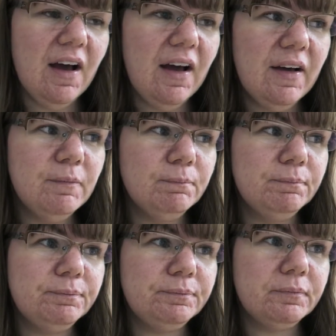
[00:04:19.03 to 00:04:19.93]

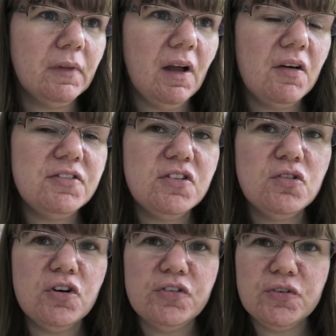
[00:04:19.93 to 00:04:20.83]
I've
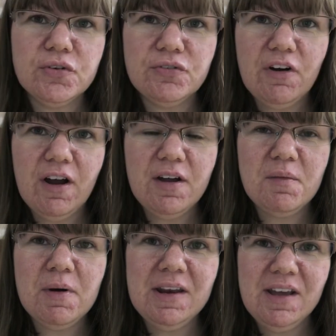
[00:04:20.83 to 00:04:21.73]
still got a sore throat
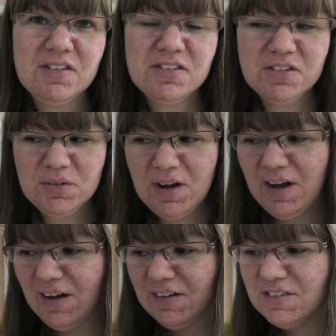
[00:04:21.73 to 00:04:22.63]
and my neck still
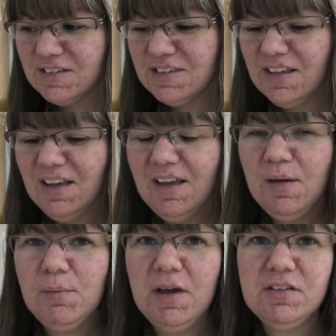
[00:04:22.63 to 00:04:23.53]
hurts,
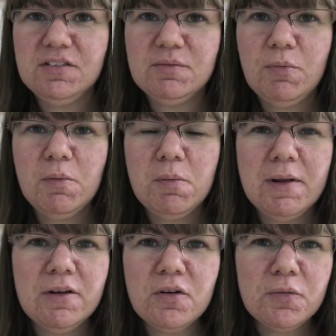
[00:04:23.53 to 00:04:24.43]
but it's
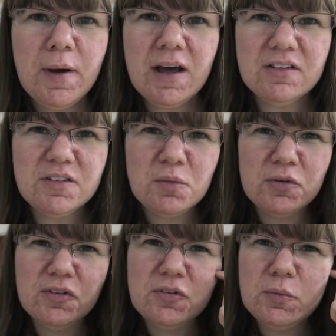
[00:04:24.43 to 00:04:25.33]
probably not as bad as it
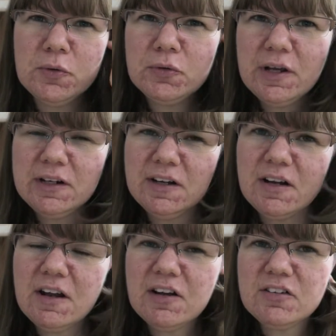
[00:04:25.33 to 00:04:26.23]
was this morning.
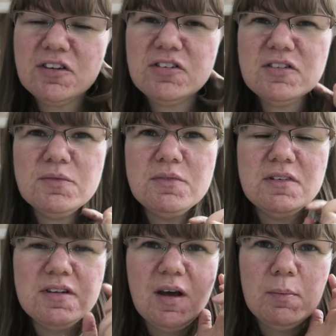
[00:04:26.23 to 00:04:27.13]
I know, because I took
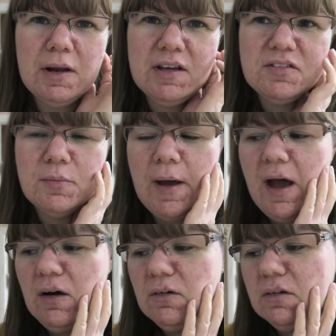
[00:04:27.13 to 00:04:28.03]
some tablets
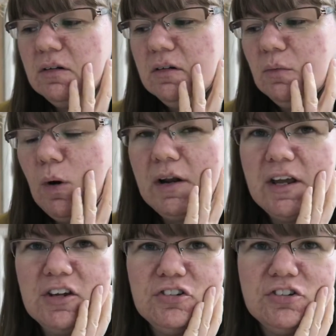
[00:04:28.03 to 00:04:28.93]
about
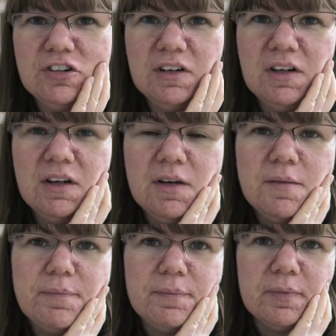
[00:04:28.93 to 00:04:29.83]
one-ish,
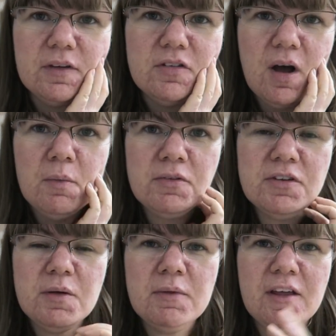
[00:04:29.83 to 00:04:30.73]
so I'm
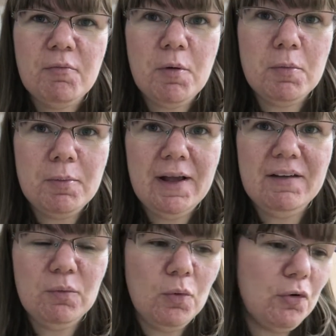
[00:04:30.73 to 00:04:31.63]
assuming they're
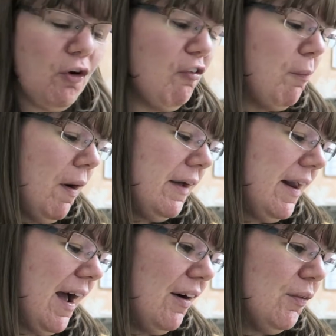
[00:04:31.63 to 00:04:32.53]
probably worn off by
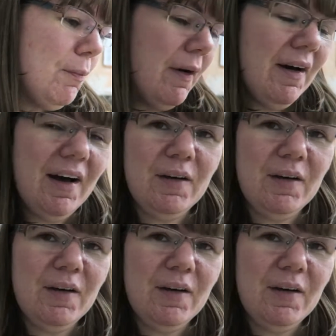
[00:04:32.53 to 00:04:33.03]
now, but